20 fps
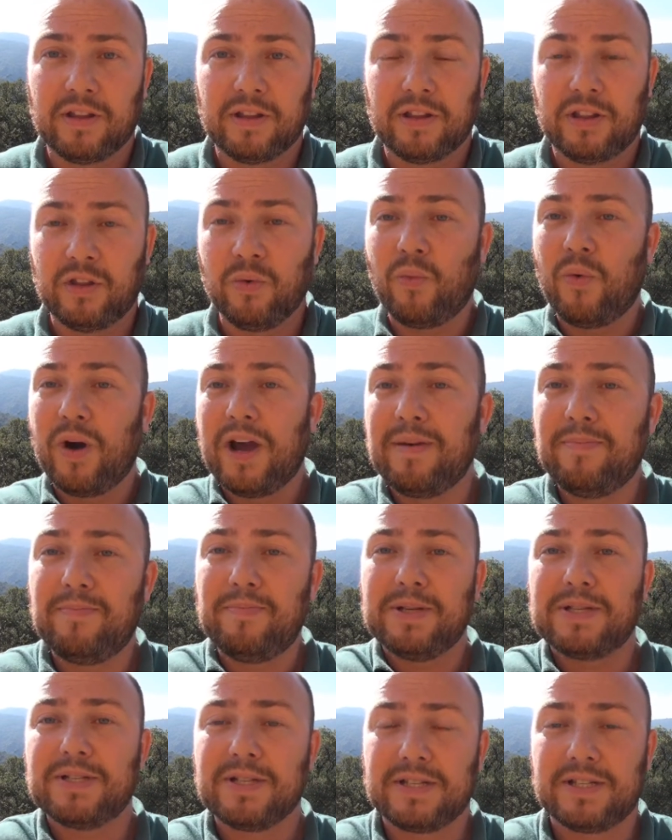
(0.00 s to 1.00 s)
the way
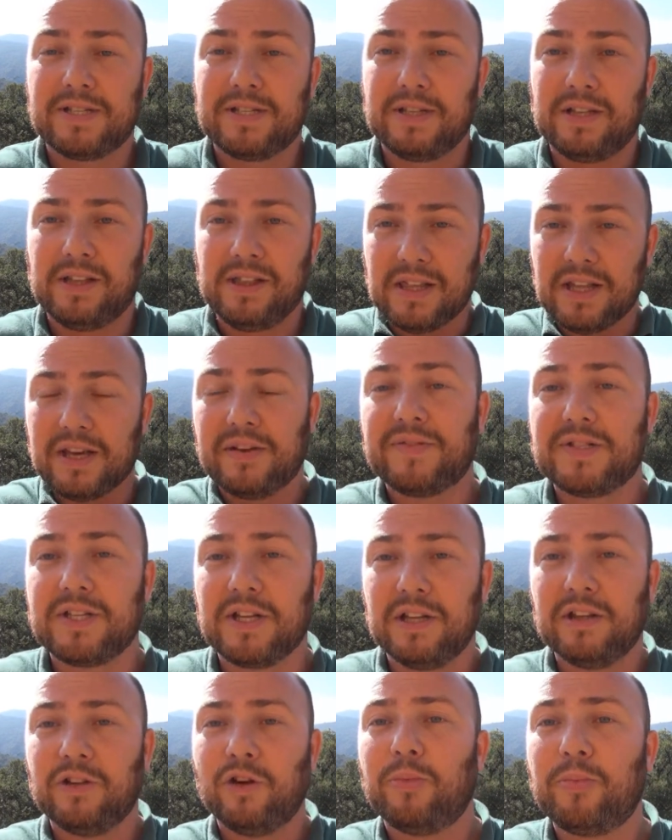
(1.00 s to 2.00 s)
business lives
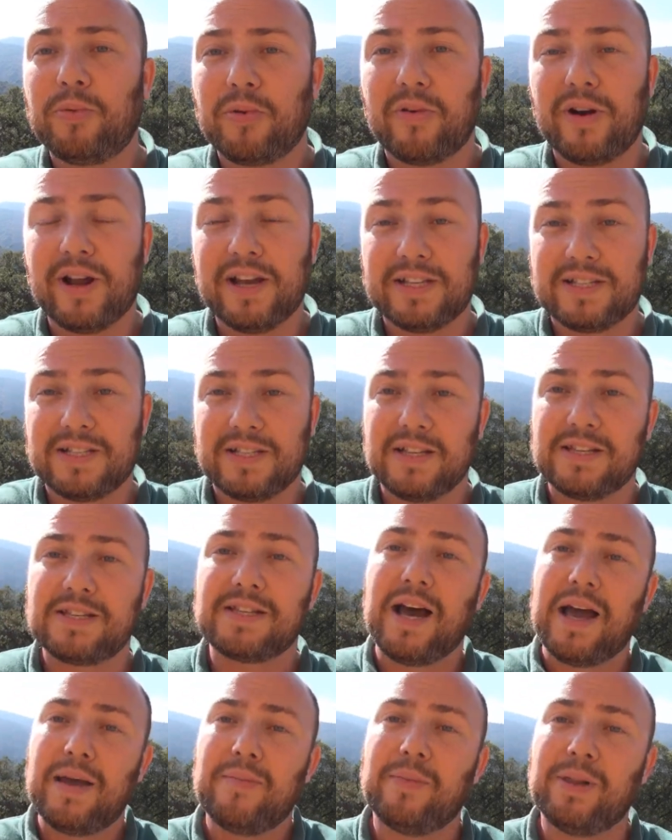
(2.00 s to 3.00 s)
and operates, the
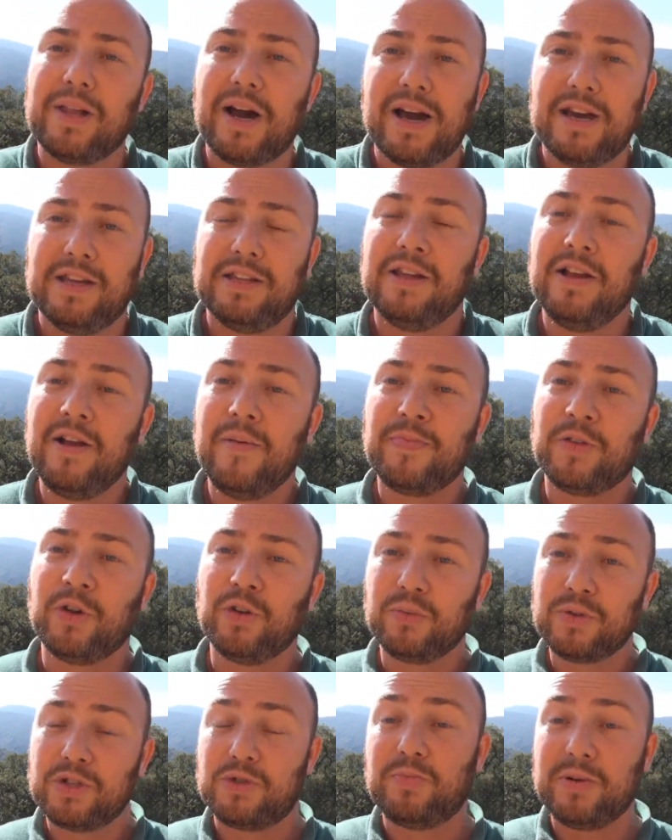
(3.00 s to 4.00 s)
timeline
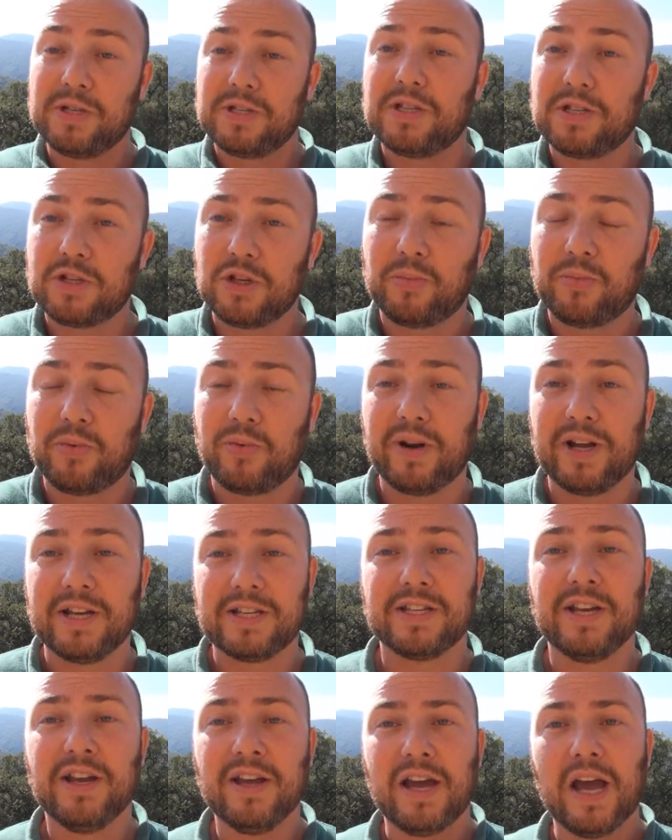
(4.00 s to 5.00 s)
on which business
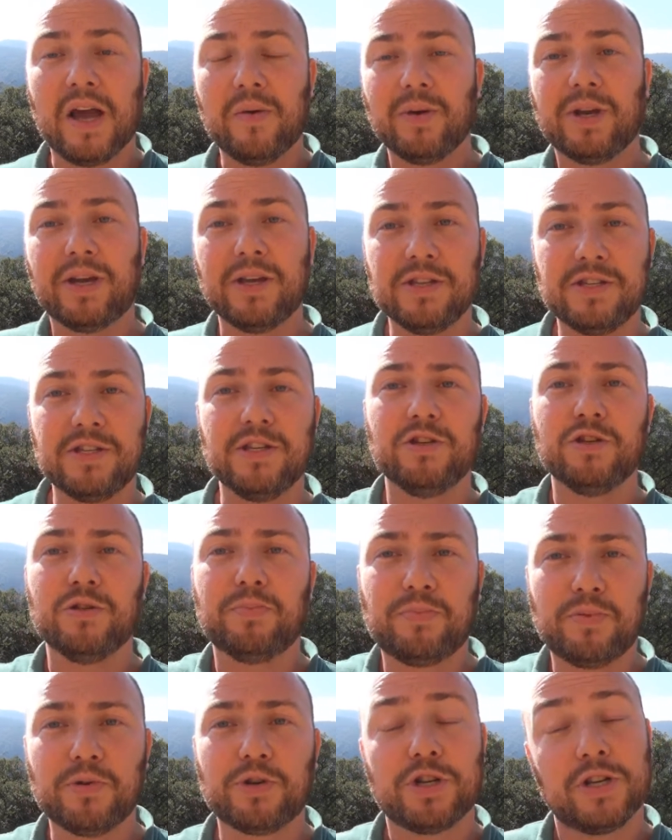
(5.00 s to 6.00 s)
operates, and we continue
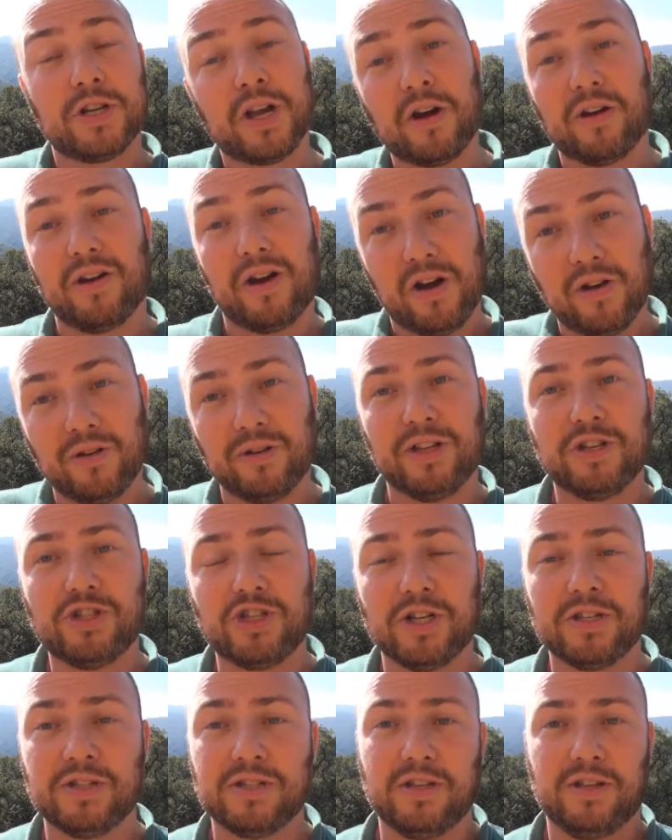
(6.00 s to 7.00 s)
pushing our own
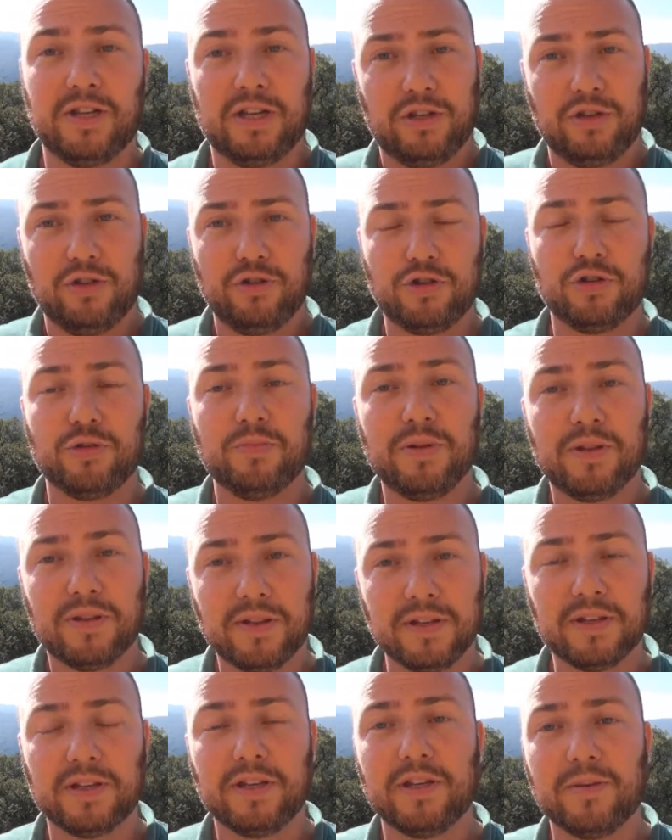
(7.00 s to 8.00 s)
agenda that you should be
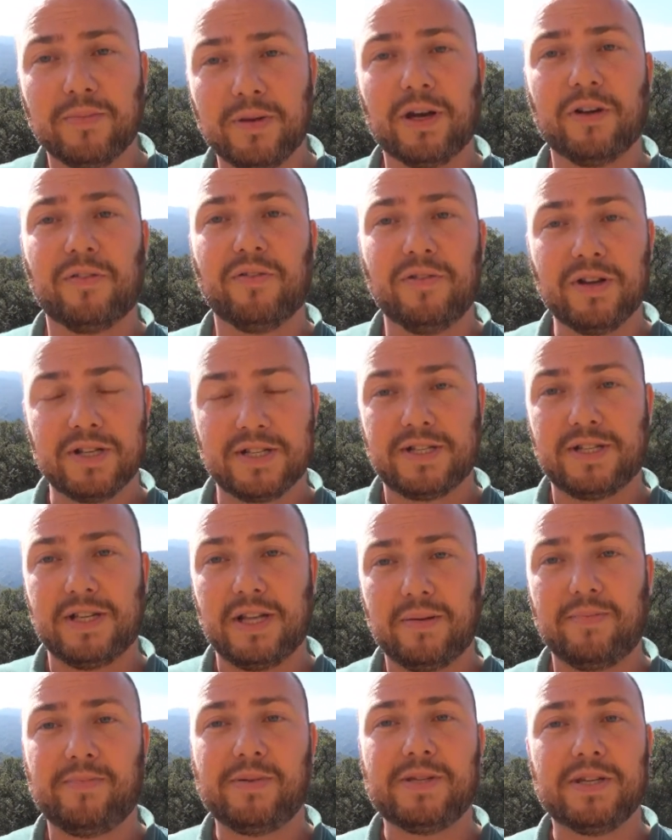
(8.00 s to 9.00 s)
thinking about risks
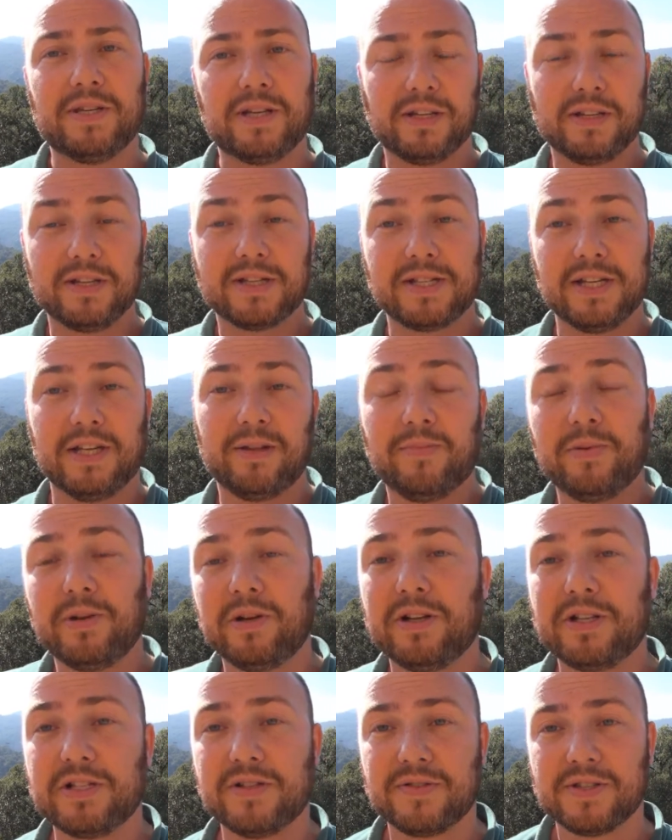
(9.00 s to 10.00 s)
at a particular set
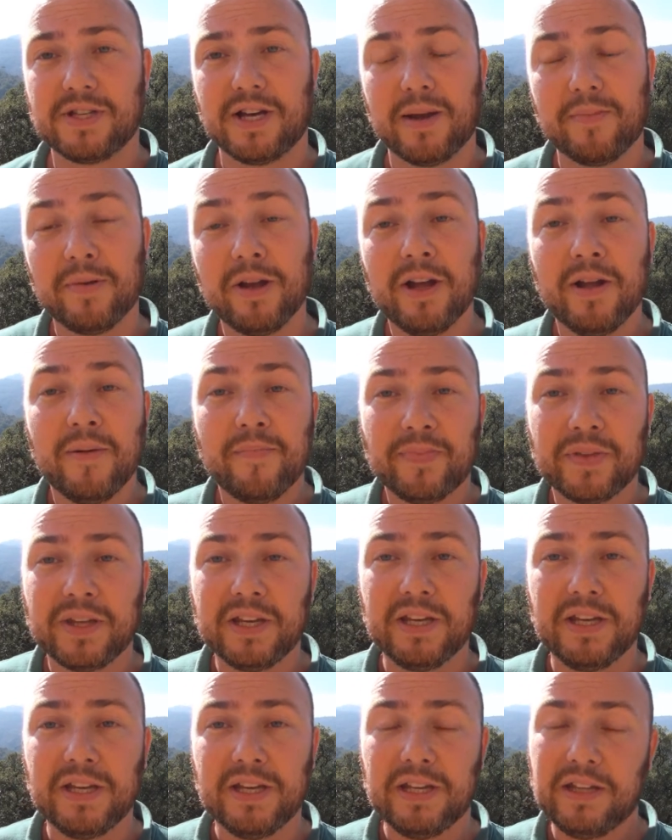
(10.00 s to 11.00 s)
periods of time
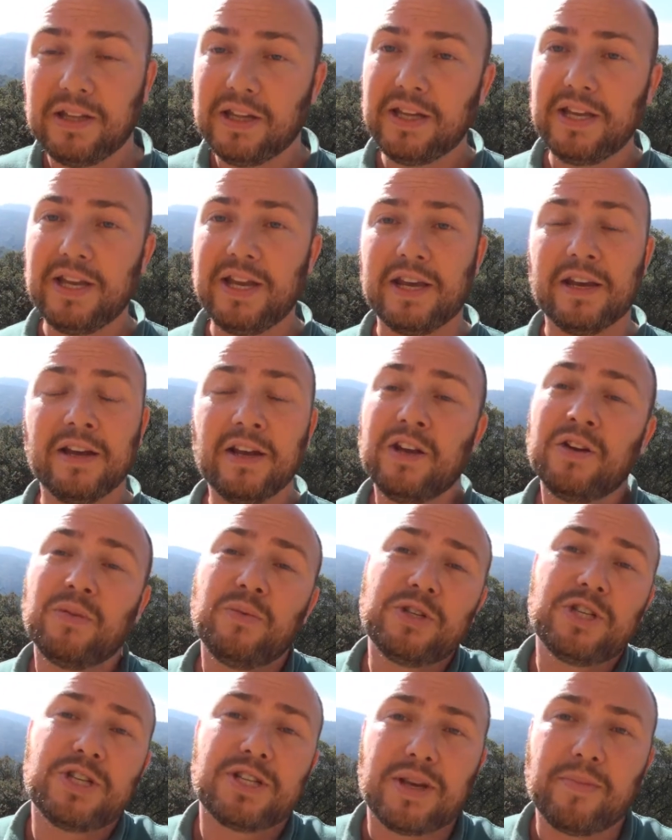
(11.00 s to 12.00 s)
in the year,
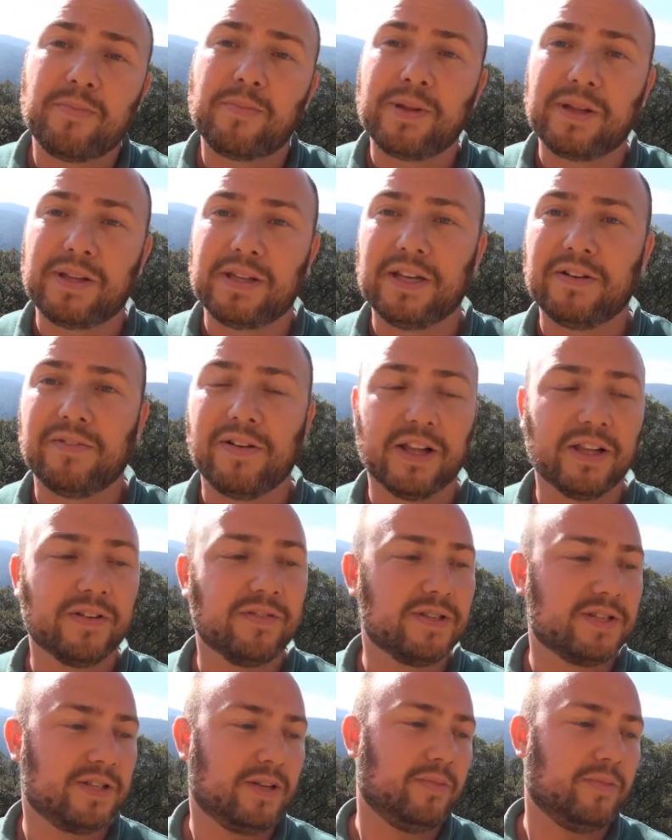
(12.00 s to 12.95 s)
which is completely irrelevant.